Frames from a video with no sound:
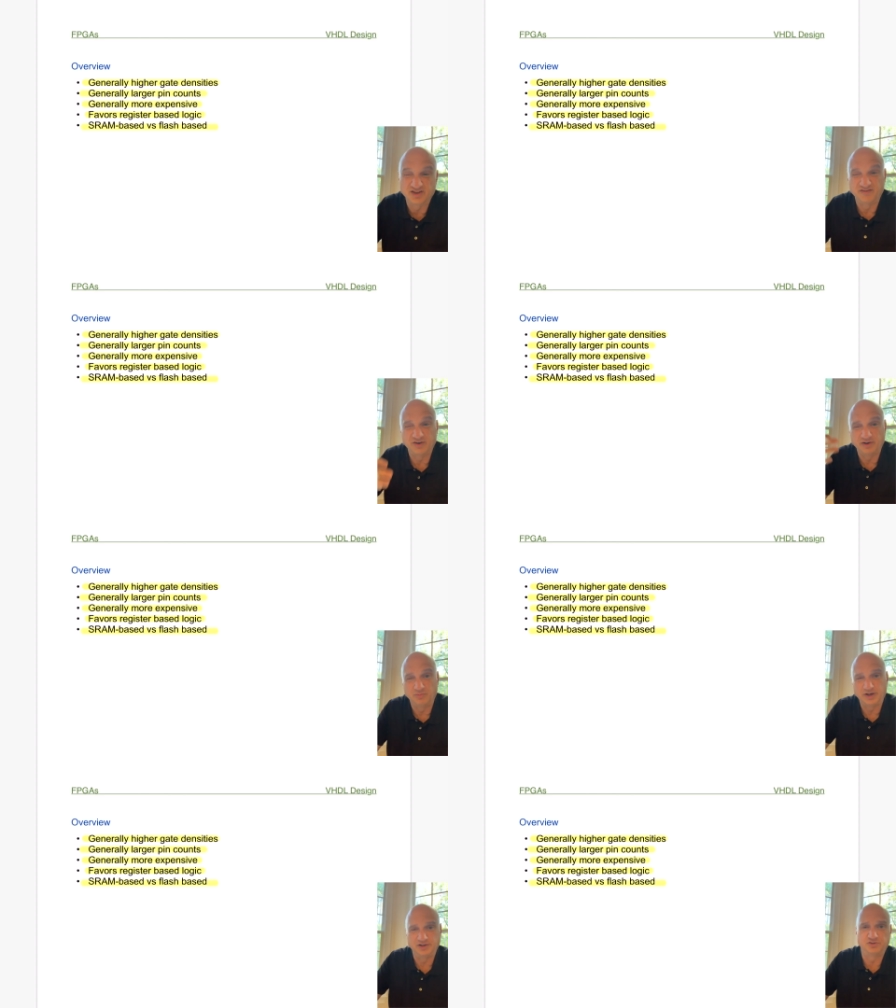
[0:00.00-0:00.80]
They're very
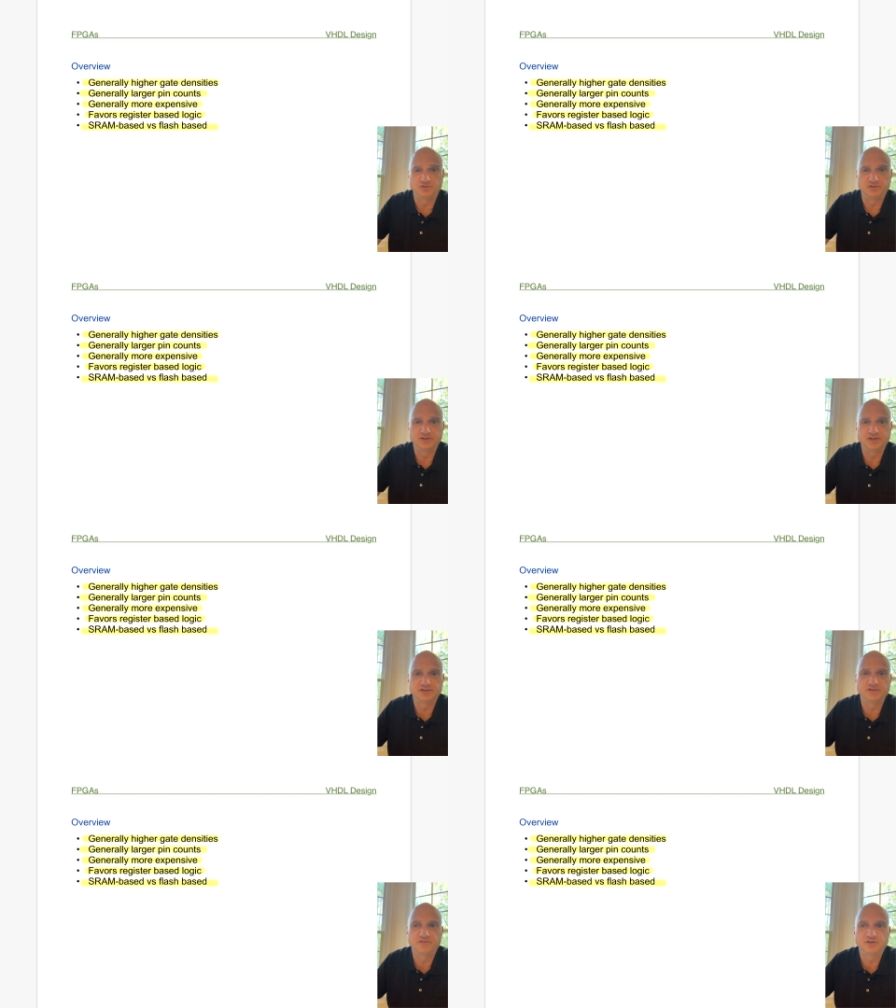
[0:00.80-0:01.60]
register
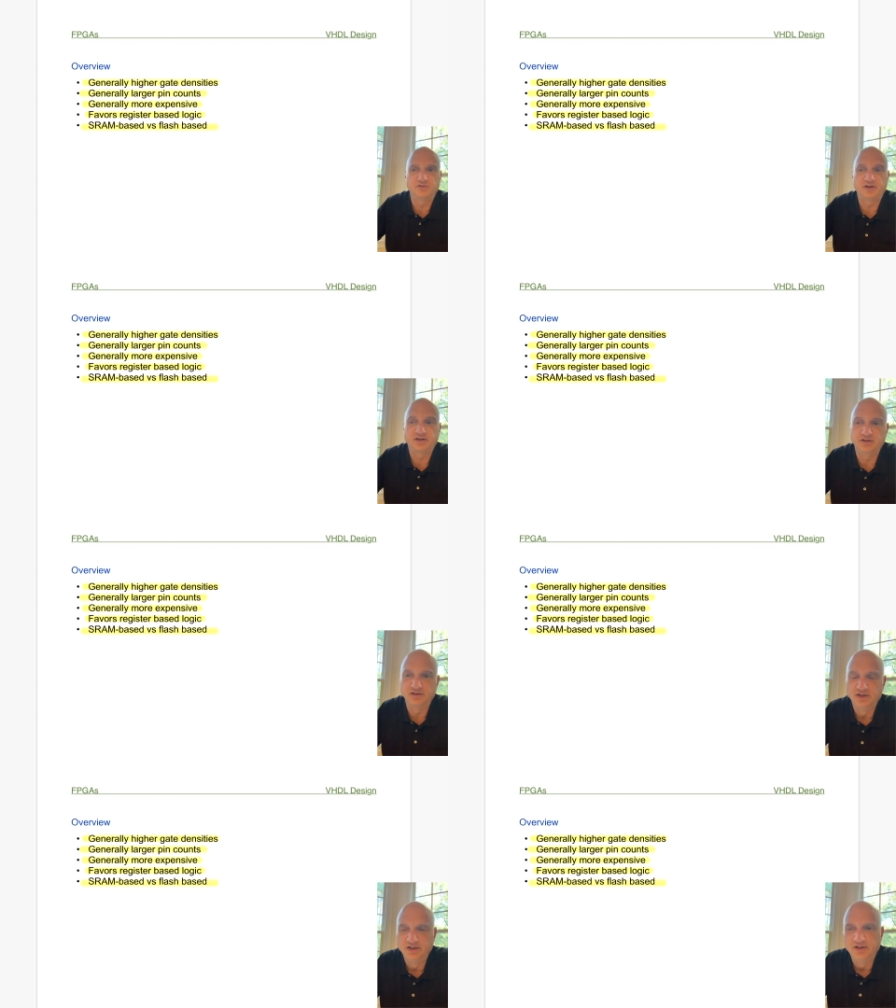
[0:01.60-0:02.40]
intensive, so they
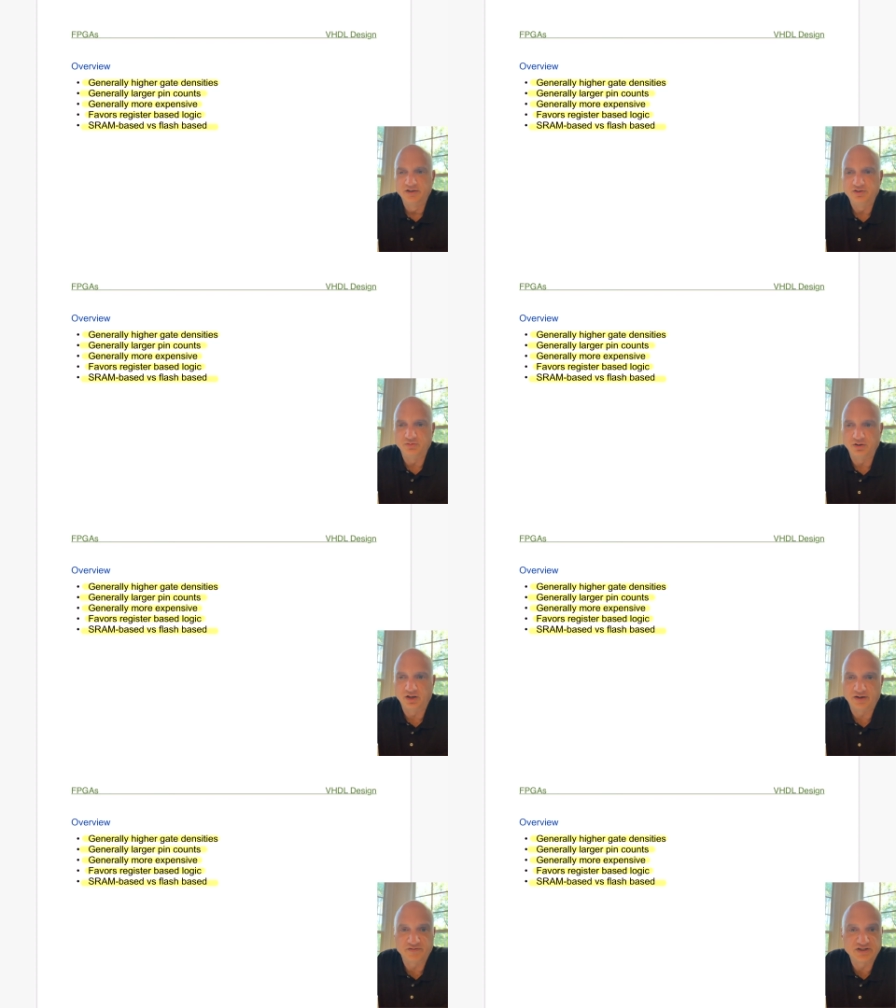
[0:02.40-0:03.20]
can do a
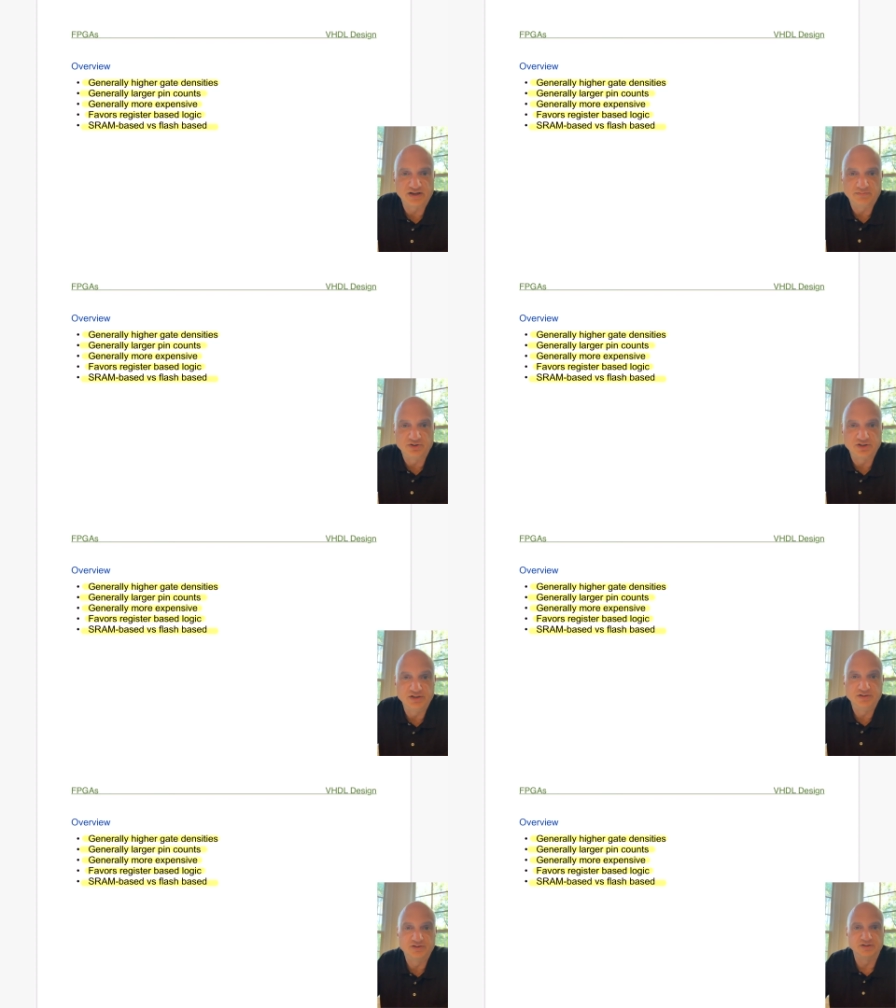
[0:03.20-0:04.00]
lot of state
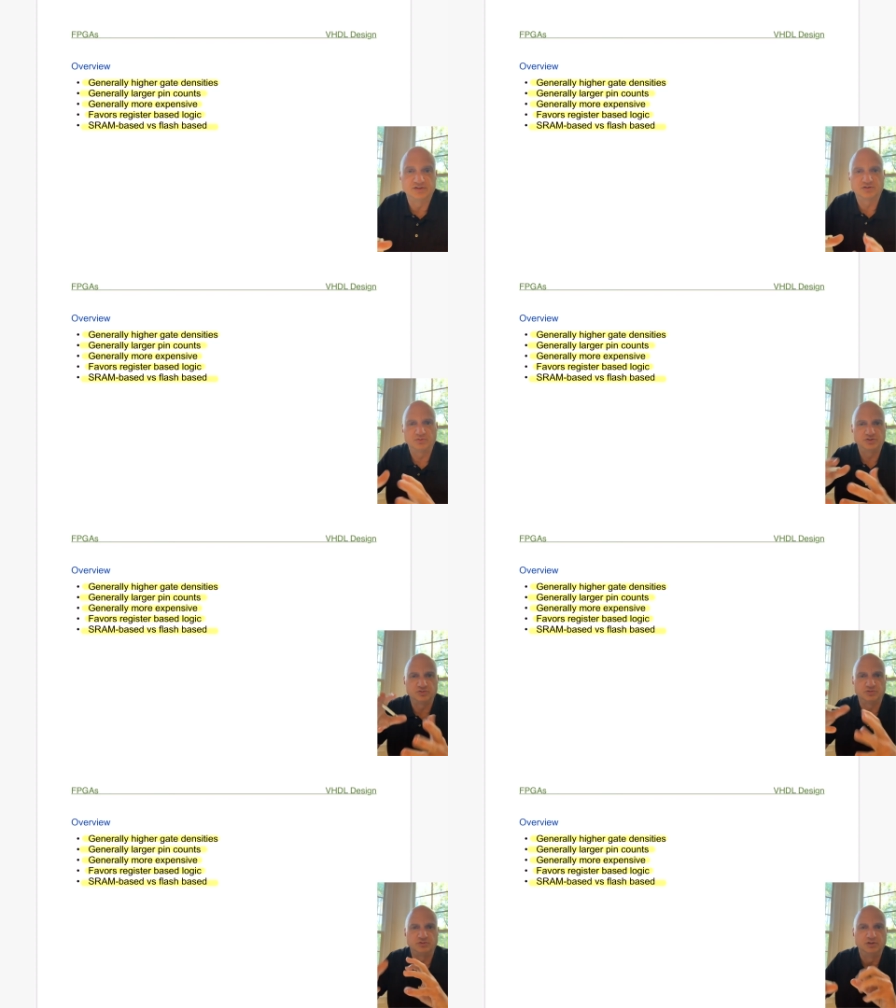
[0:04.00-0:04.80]
machines and
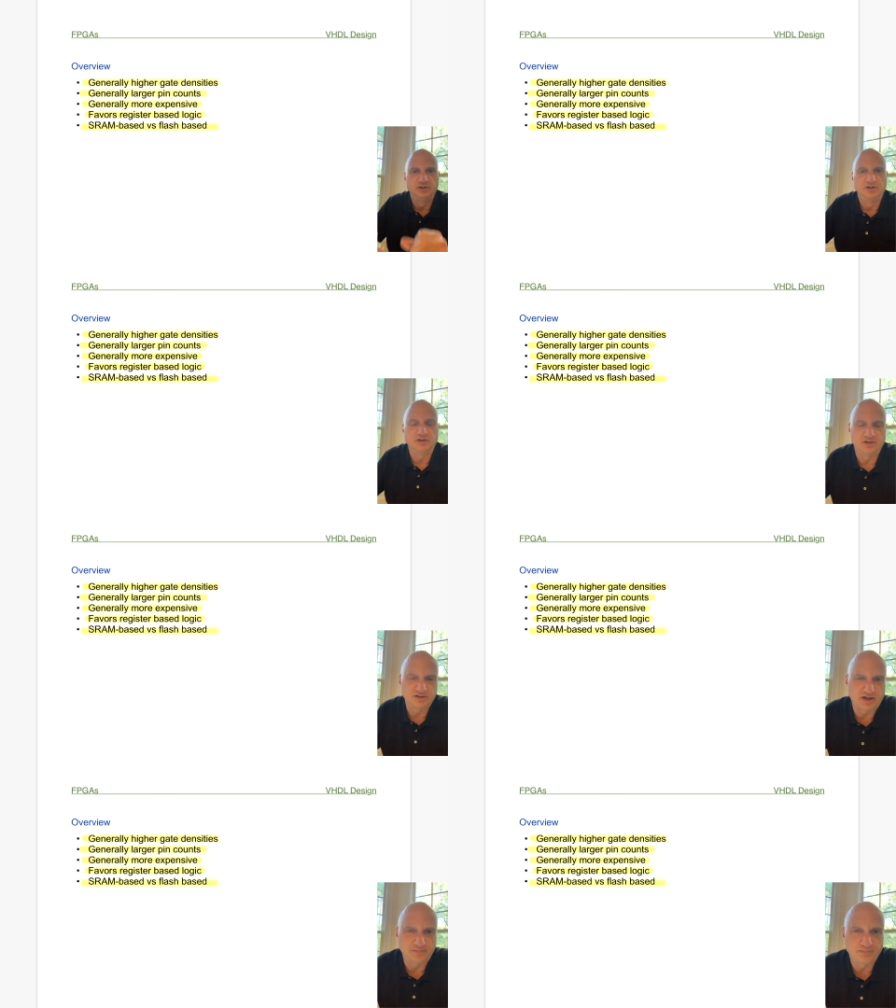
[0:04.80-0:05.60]
sequential
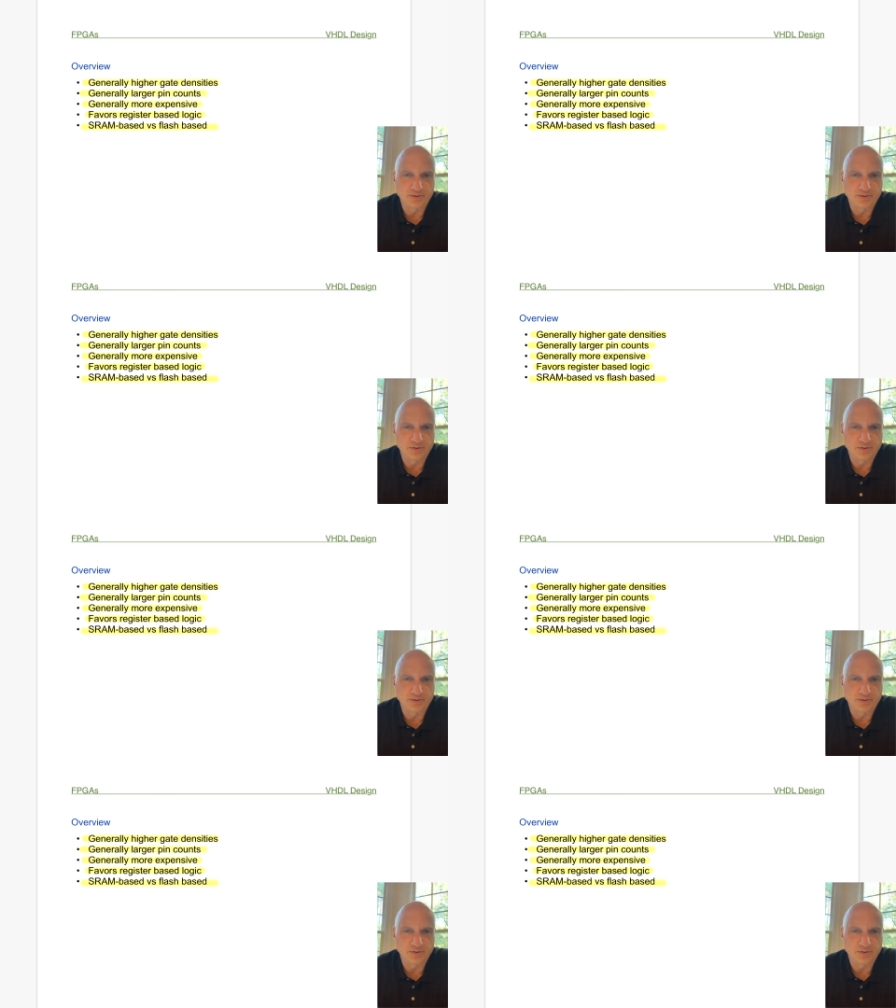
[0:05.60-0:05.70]
type